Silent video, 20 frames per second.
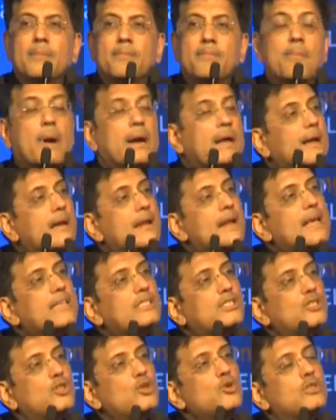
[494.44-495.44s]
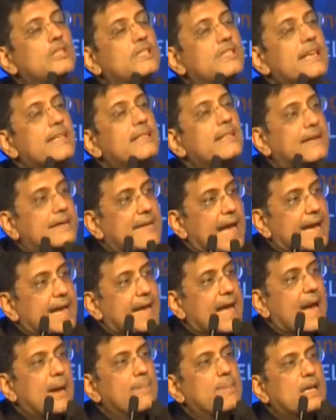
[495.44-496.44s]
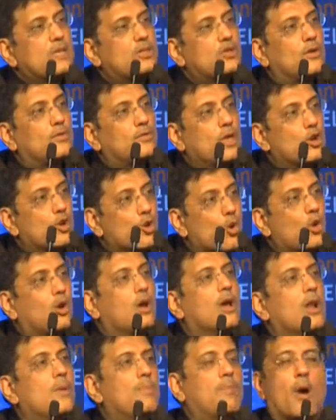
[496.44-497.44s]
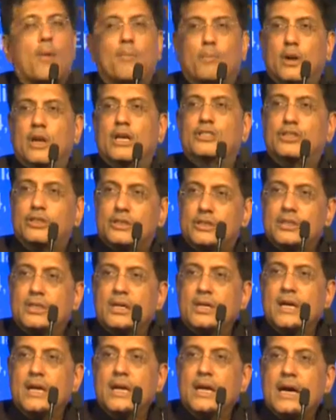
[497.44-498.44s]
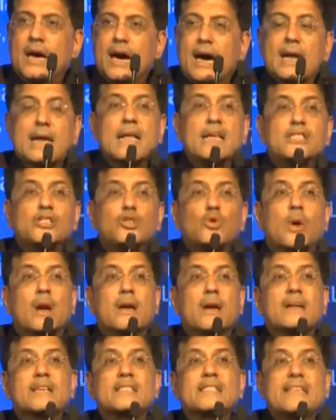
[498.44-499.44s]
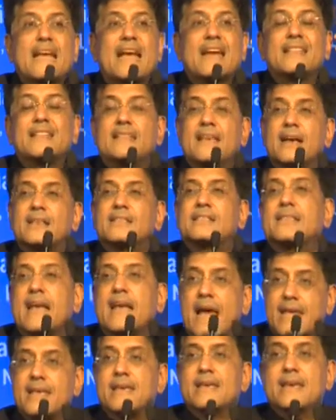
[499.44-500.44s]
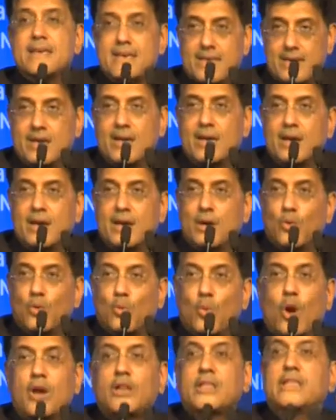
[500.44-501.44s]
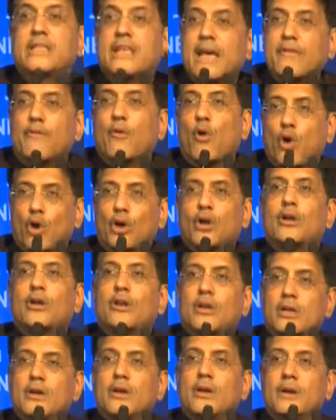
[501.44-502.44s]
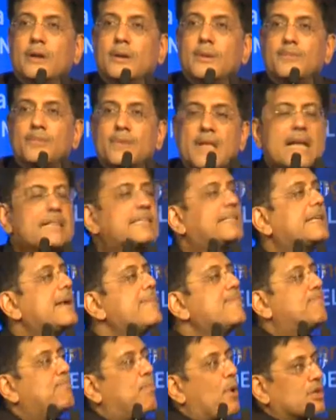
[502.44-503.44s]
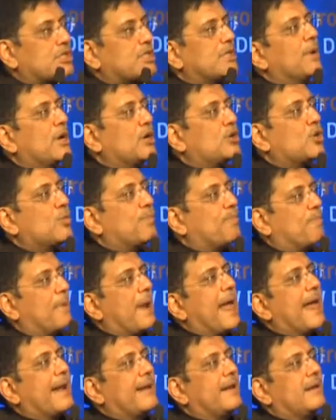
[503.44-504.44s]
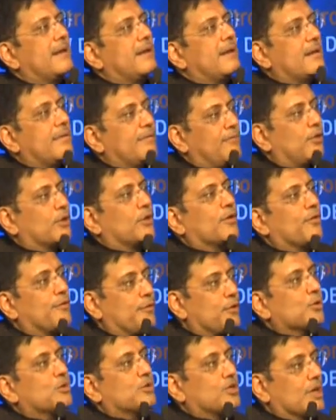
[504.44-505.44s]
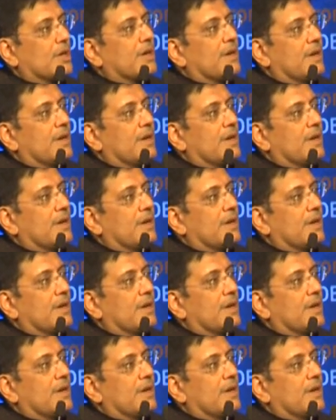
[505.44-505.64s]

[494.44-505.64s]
But unless you see the dynamics of the local population, unless you understand their psyche, what they want, it's impossible to plan for the future.